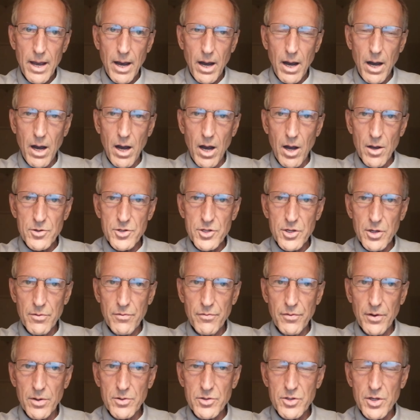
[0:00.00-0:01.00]
Also,
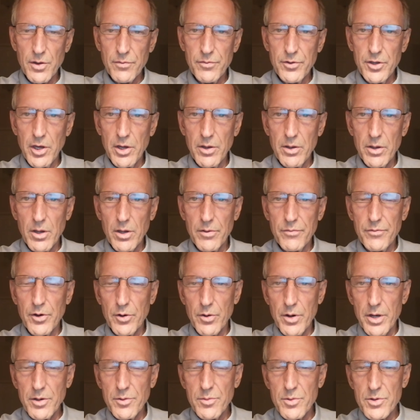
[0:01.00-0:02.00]
folks, if
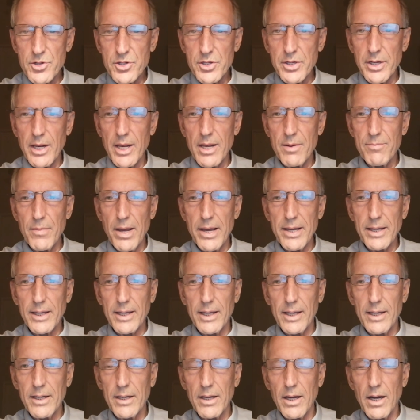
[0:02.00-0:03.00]
you're interested in
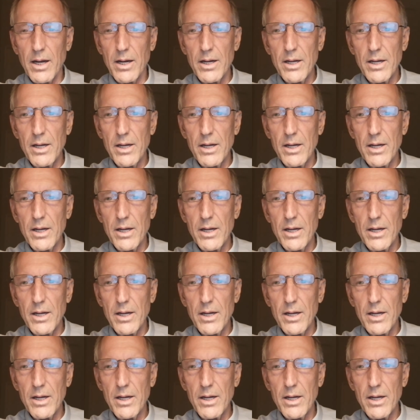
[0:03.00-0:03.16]
making,